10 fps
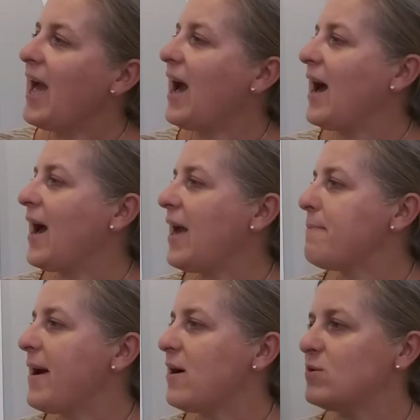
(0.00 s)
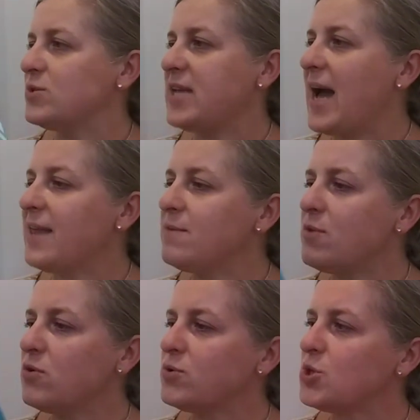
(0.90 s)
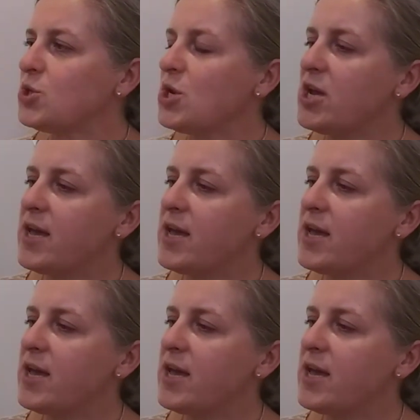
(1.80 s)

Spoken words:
about animals,